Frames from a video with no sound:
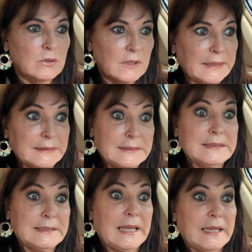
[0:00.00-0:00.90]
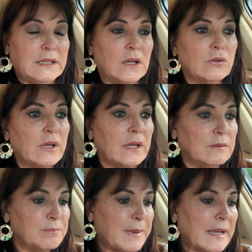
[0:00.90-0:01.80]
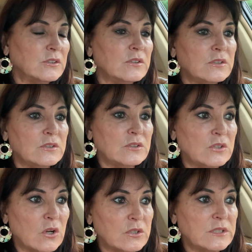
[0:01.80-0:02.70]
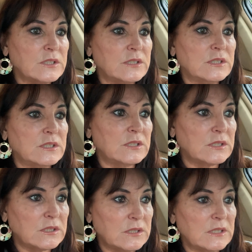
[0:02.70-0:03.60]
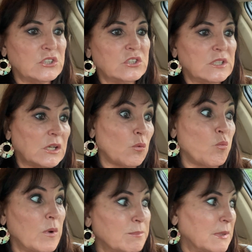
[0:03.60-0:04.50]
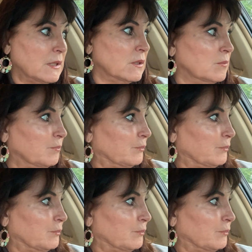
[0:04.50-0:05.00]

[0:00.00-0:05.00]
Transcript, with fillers: like today. Okay, back to the narcissistic women.